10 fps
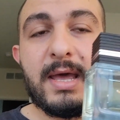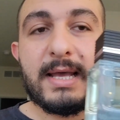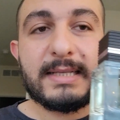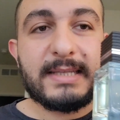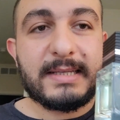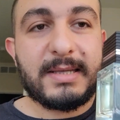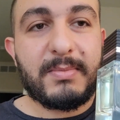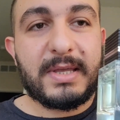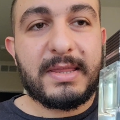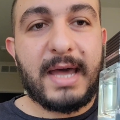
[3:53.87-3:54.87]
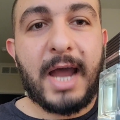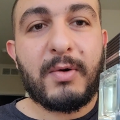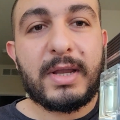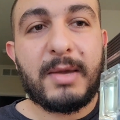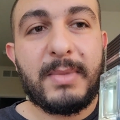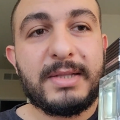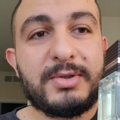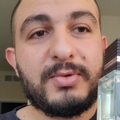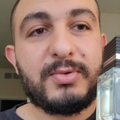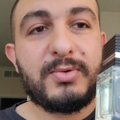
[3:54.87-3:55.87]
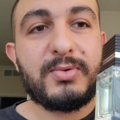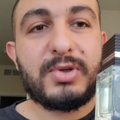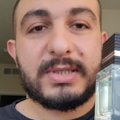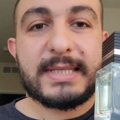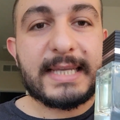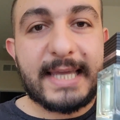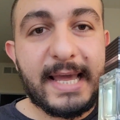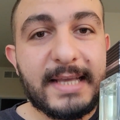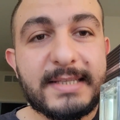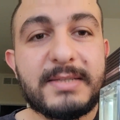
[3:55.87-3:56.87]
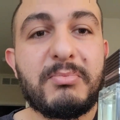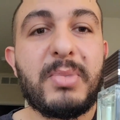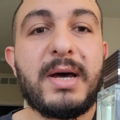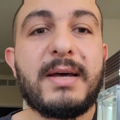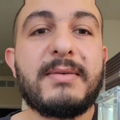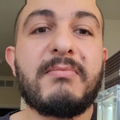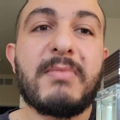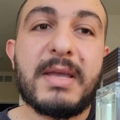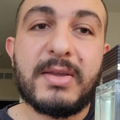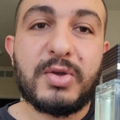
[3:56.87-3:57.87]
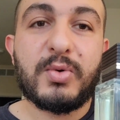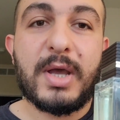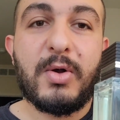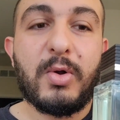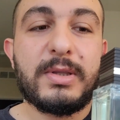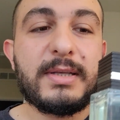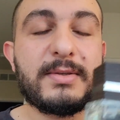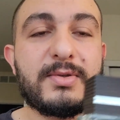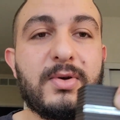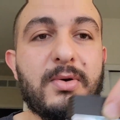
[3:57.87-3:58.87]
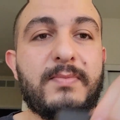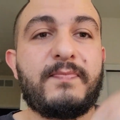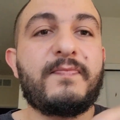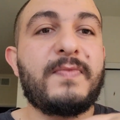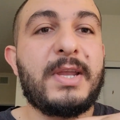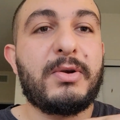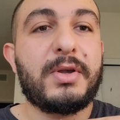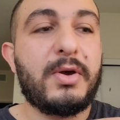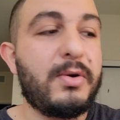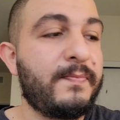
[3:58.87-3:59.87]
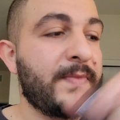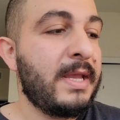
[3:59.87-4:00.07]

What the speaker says: It's not something that I recommend you do just in case, but you can hold it, so there you go.